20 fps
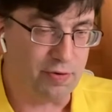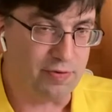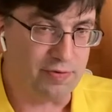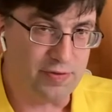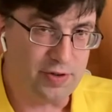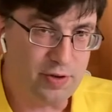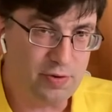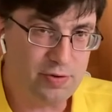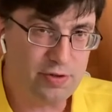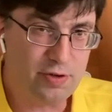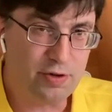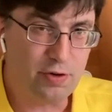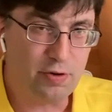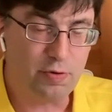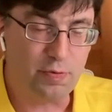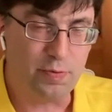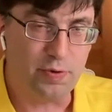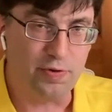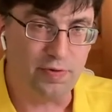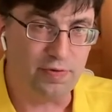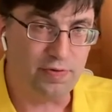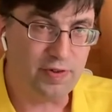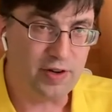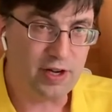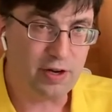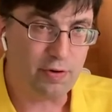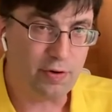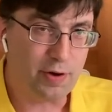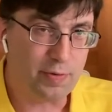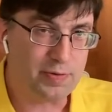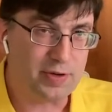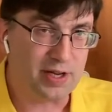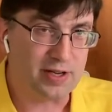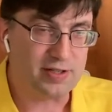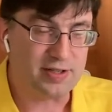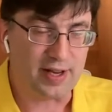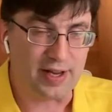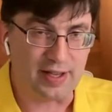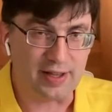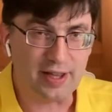of YouTube and video
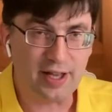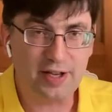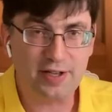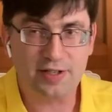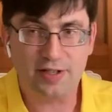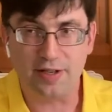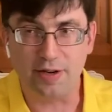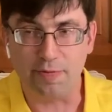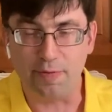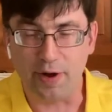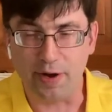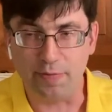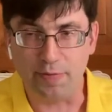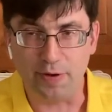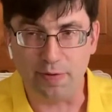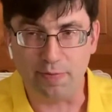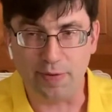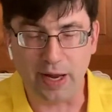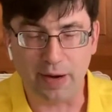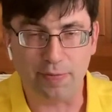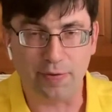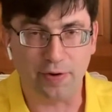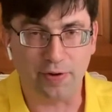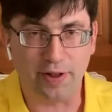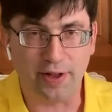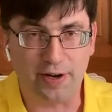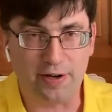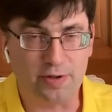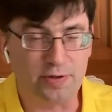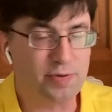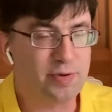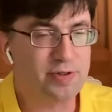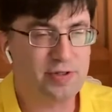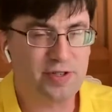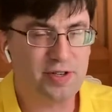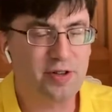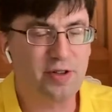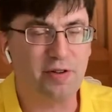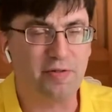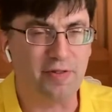updates like this. It might be paper letters. We're
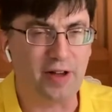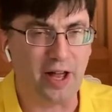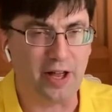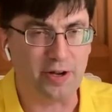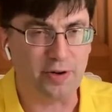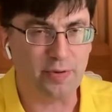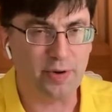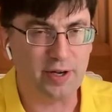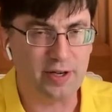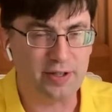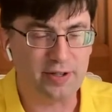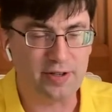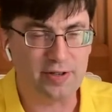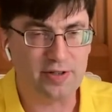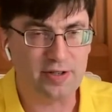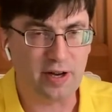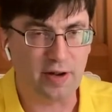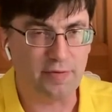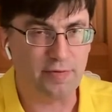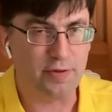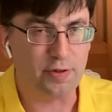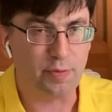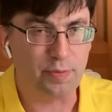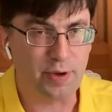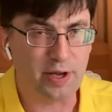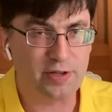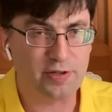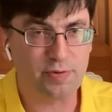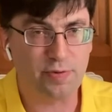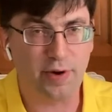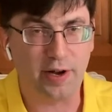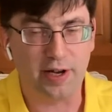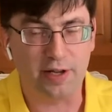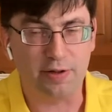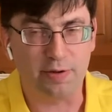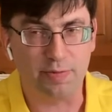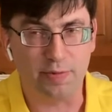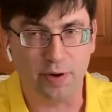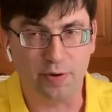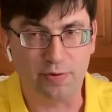still evaluating this stuff the best way,
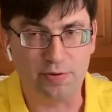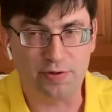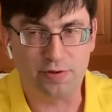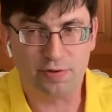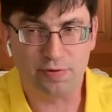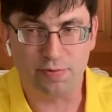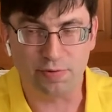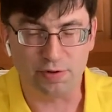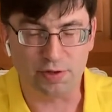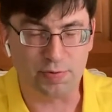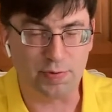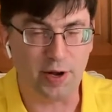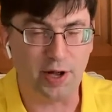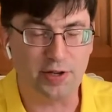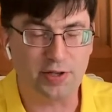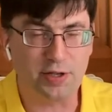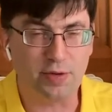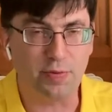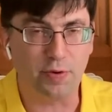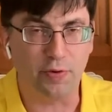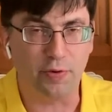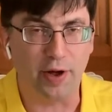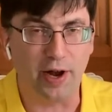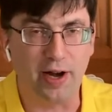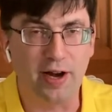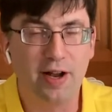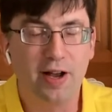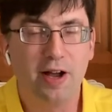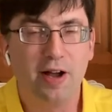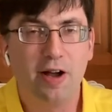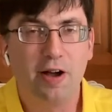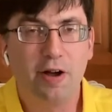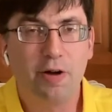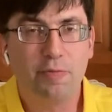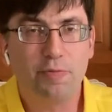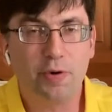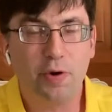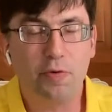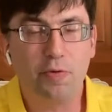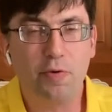the most responsible way.
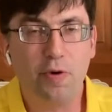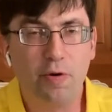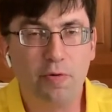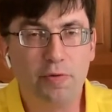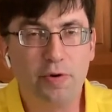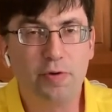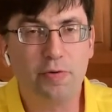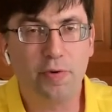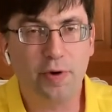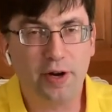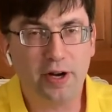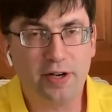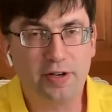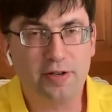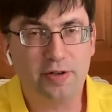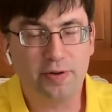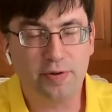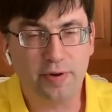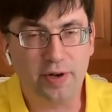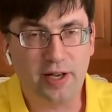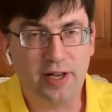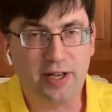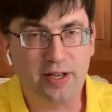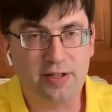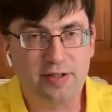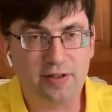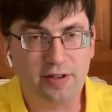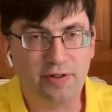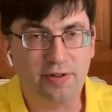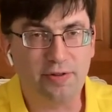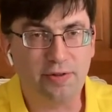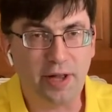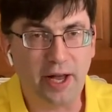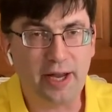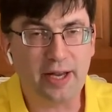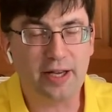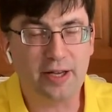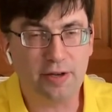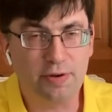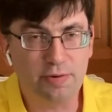But what we want to do is
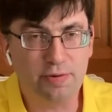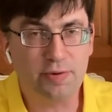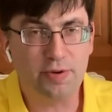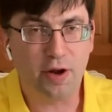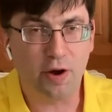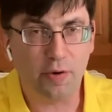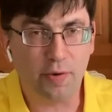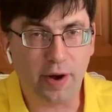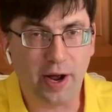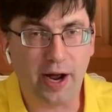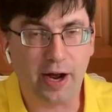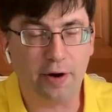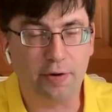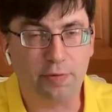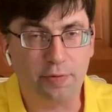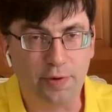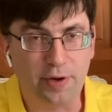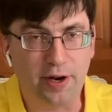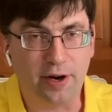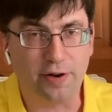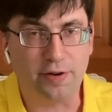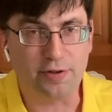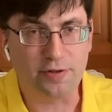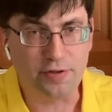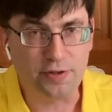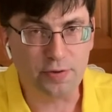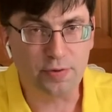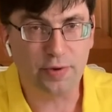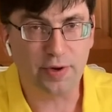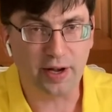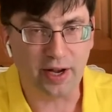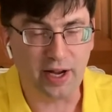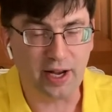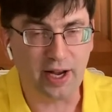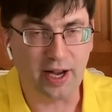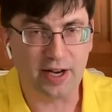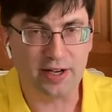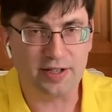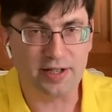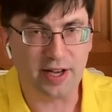let you know how we are doing
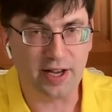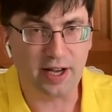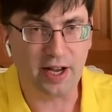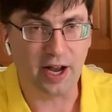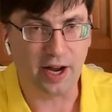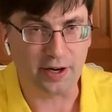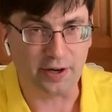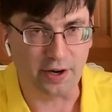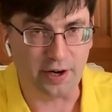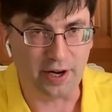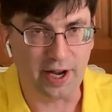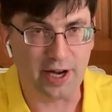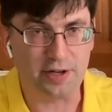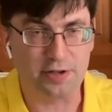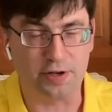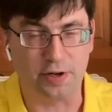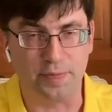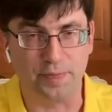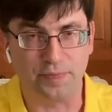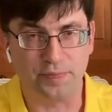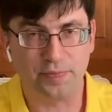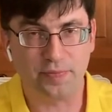as a congregation.